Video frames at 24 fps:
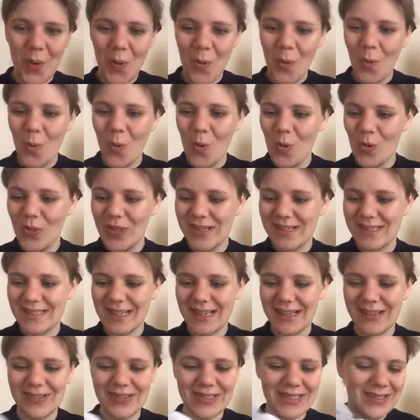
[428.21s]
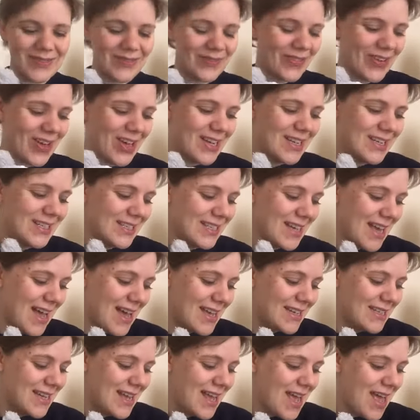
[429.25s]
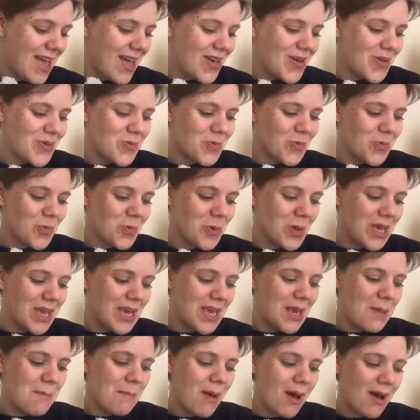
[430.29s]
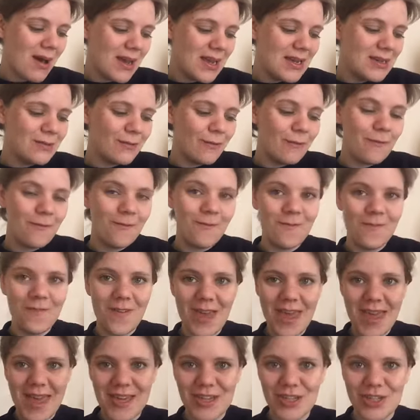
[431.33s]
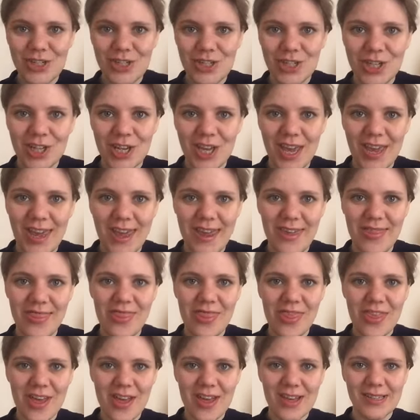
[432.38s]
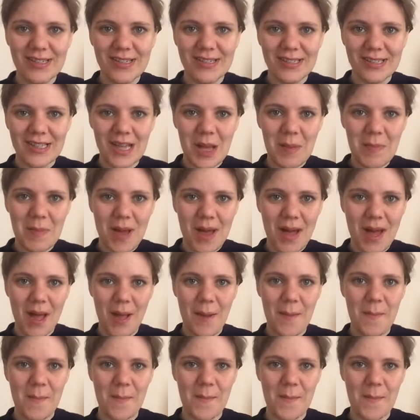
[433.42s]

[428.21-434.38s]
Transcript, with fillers: Oh, this sounds fun, Ted. We might fish in the summer.